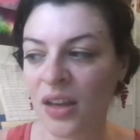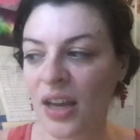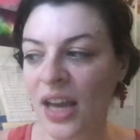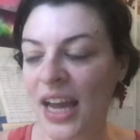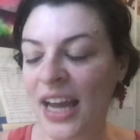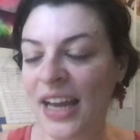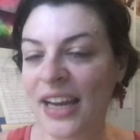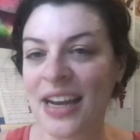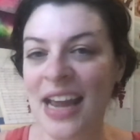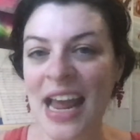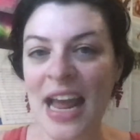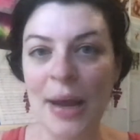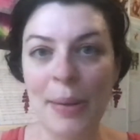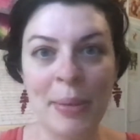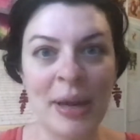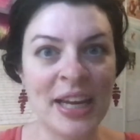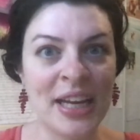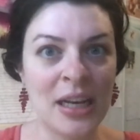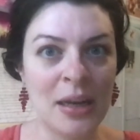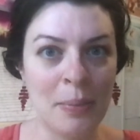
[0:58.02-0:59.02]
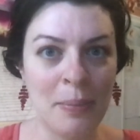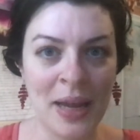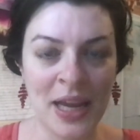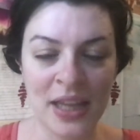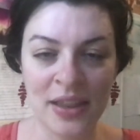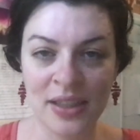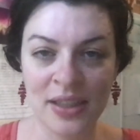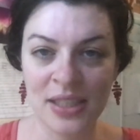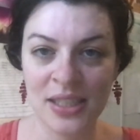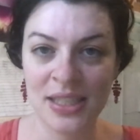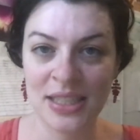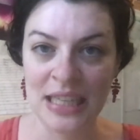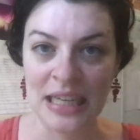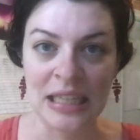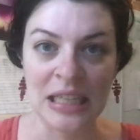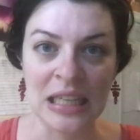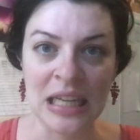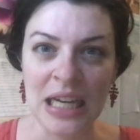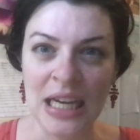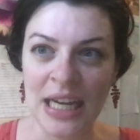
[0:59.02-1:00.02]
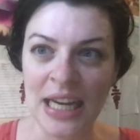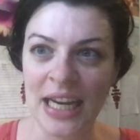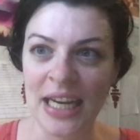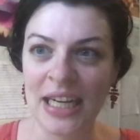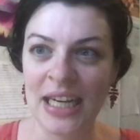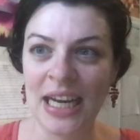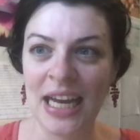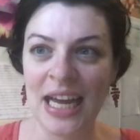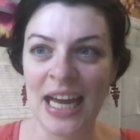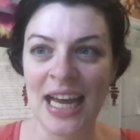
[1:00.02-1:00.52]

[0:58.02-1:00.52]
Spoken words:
And am I going to make the deadline?